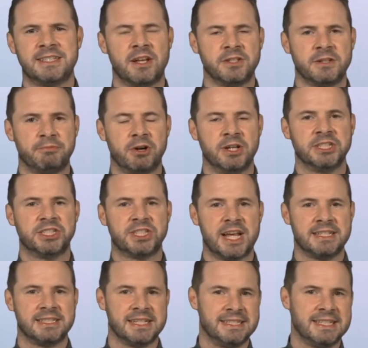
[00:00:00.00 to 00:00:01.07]
these underpriced
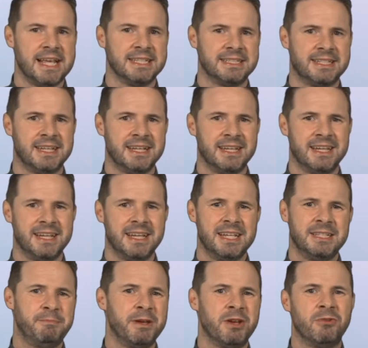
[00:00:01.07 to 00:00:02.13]
shares exist
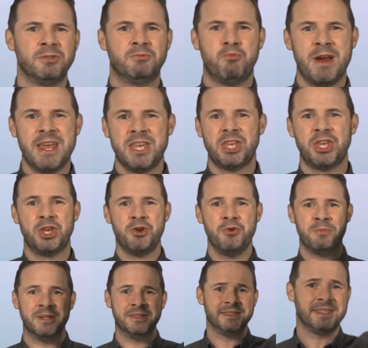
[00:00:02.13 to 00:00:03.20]
is because we
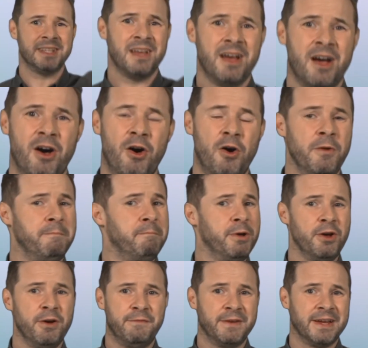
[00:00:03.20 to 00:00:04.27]
humans aren't
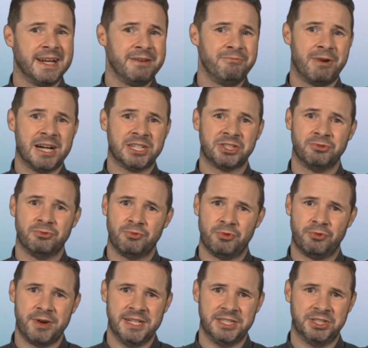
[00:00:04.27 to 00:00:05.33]
perfectly rational
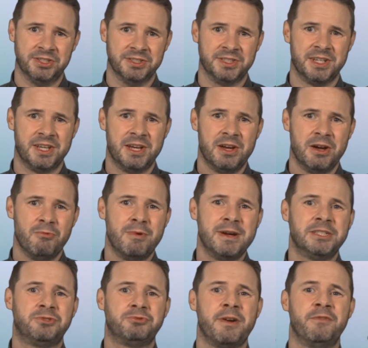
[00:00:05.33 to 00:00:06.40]
creatures.
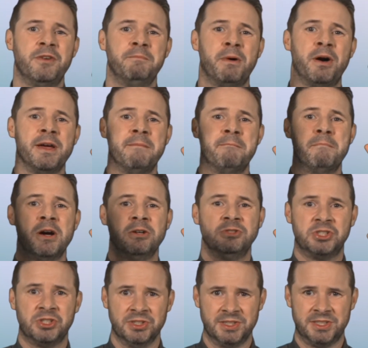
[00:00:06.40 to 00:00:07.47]
We're driven by
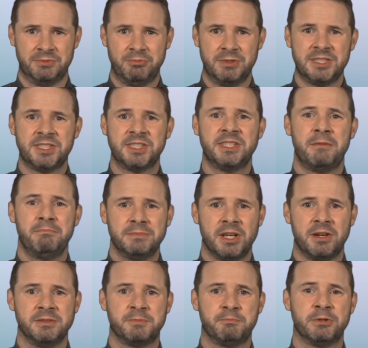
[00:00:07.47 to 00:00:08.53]
emotions, which
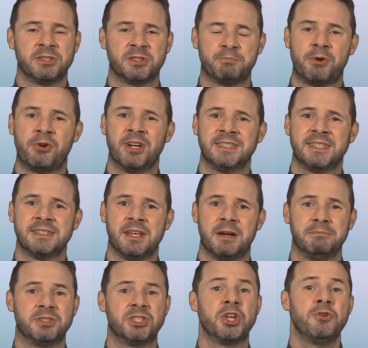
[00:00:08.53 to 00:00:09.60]
sometimes push prices
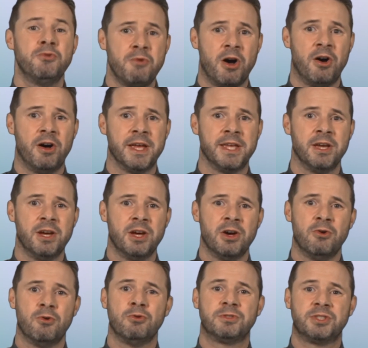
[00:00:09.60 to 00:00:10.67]
up too high
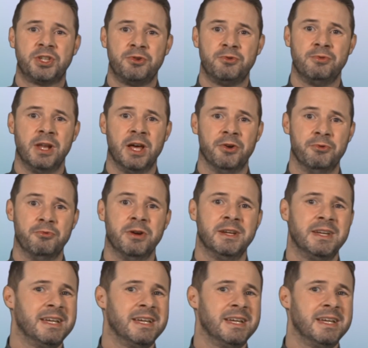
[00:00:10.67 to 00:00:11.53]
or too low.